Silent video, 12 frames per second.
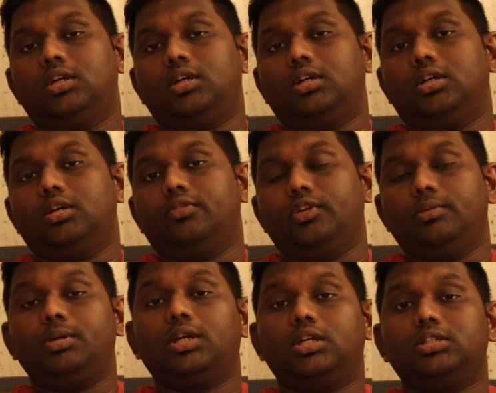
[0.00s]
will
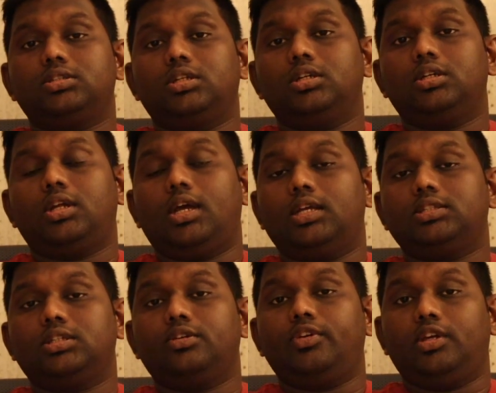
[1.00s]
be considered
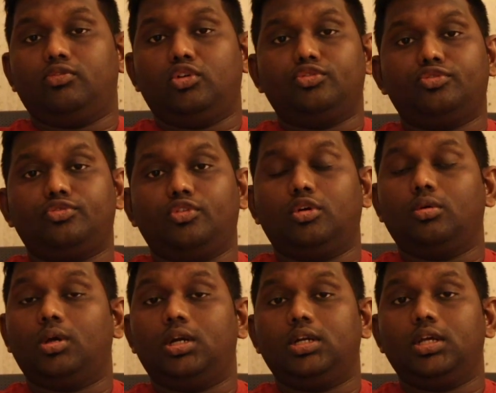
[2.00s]
as a waive off for
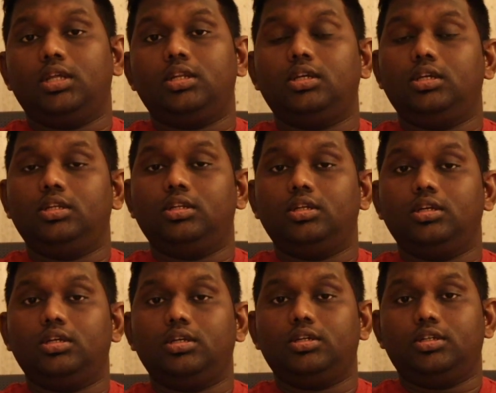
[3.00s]
quarantine in
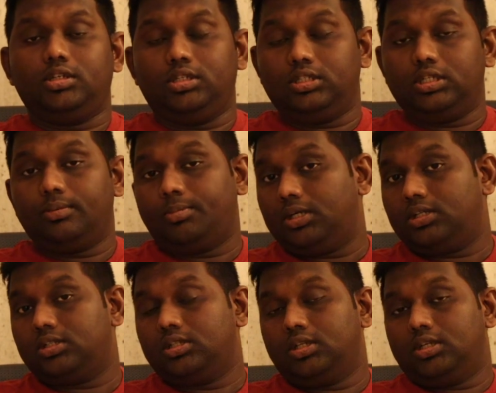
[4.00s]
India,
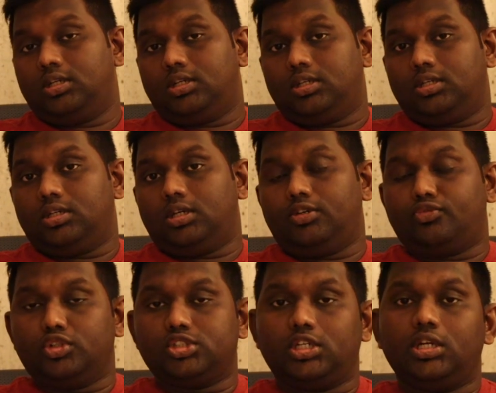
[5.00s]
but
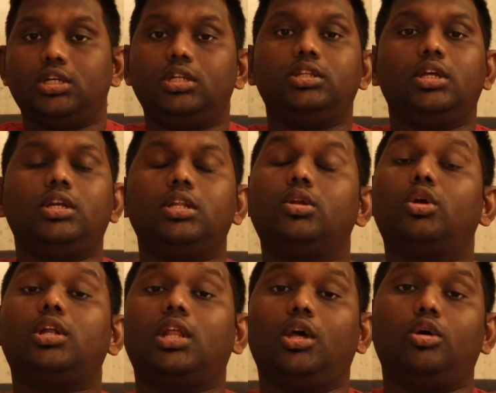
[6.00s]
unfortunately they did
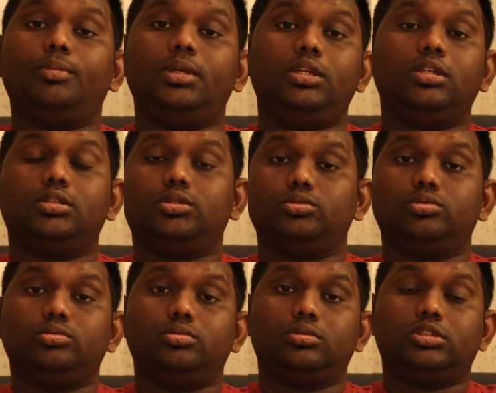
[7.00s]
not allow me
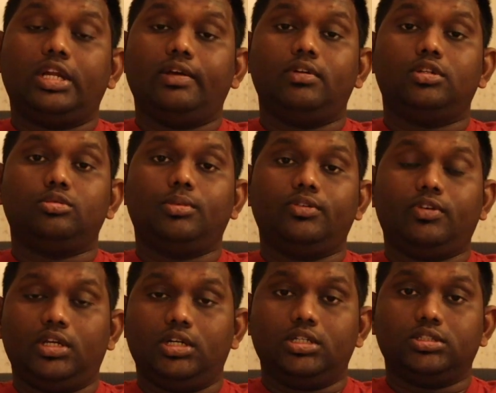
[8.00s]
to travel to my
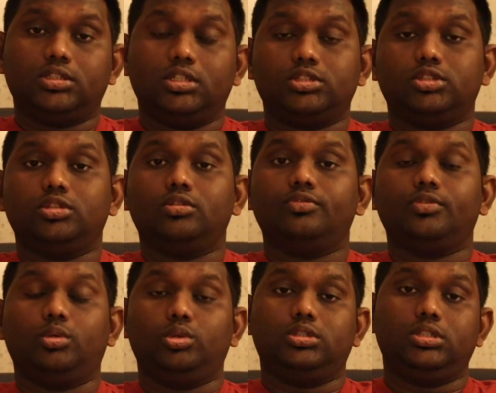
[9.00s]
final destination
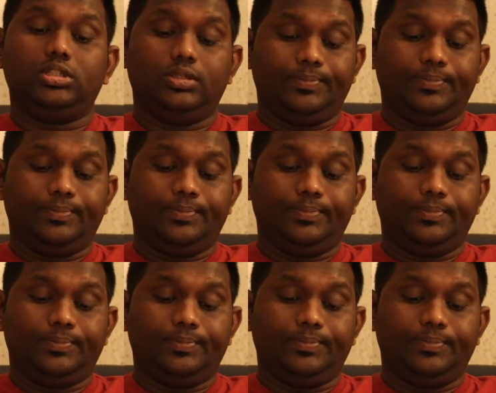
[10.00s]
of Kochi,